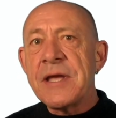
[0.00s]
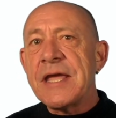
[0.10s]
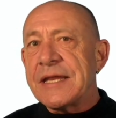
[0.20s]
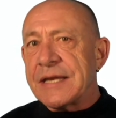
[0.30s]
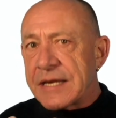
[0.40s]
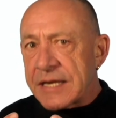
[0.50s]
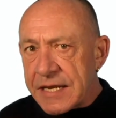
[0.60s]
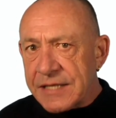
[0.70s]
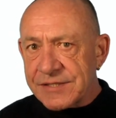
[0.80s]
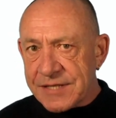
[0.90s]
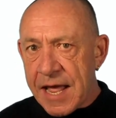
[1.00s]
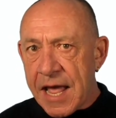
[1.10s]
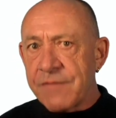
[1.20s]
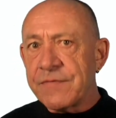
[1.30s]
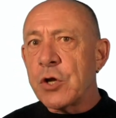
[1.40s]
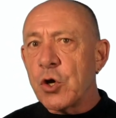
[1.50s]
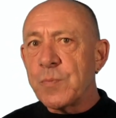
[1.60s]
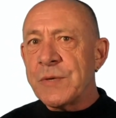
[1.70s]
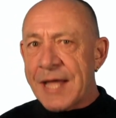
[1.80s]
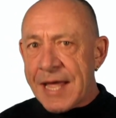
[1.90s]
It needs to have an
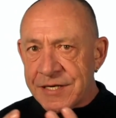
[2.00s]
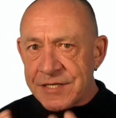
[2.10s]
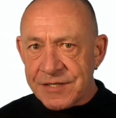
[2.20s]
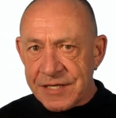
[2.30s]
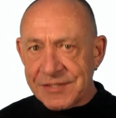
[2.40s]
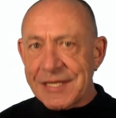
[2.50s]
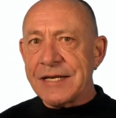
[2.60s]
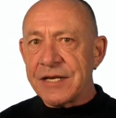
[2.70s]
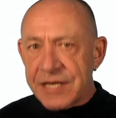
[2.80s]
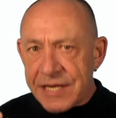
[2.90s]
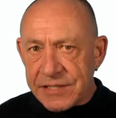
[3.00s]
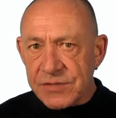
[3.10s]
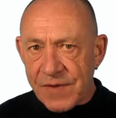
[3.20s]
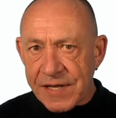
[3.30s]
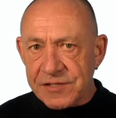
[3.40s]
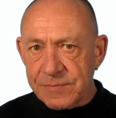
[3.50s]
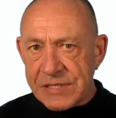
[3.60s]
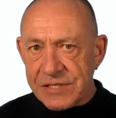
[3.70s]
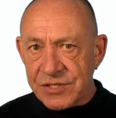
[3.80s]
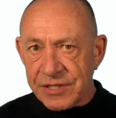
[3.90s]
open-endedness. It needs
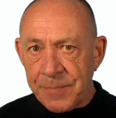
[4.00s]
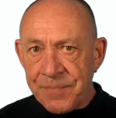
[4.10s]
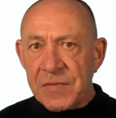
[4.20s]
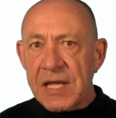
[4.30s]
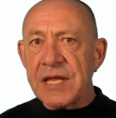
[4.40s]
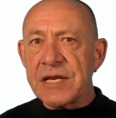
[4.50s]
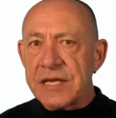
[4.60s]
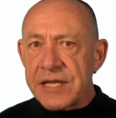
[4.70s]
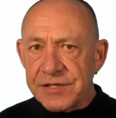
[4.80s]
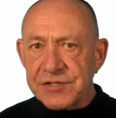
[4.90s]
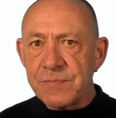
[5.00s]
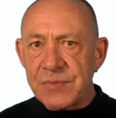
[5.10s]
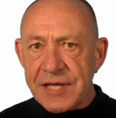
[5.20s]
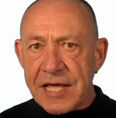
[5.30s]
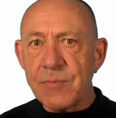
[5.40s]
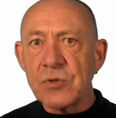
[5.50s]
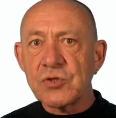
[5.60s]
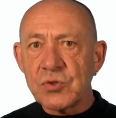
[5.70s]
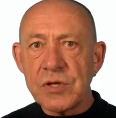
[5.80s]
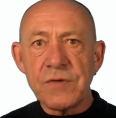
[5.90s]
flexibility. It needs to be able
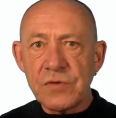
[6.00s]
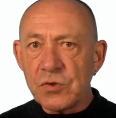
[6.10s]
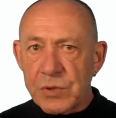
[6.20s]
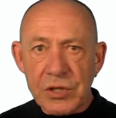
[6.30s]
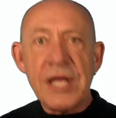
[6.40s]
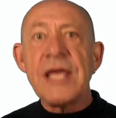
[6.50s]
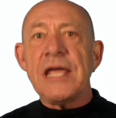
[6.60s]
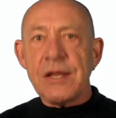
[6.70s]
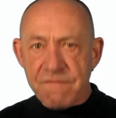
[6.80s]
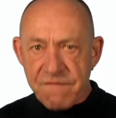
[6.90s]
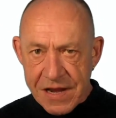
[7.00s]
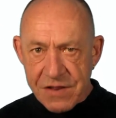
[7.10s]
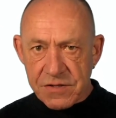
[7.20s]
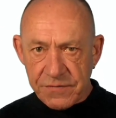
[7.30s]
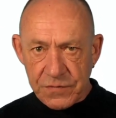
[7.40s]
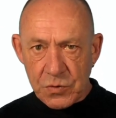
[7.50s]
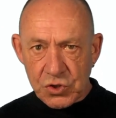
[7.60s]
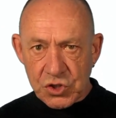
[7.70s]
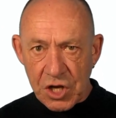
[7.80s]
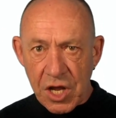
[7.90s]
to, if you will, invent the
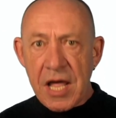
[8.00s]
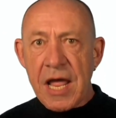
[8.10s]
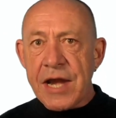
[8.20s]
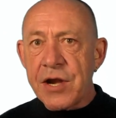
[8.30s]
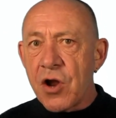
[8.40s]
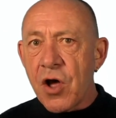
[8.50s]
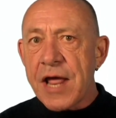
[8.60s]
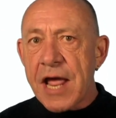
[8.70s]
future and not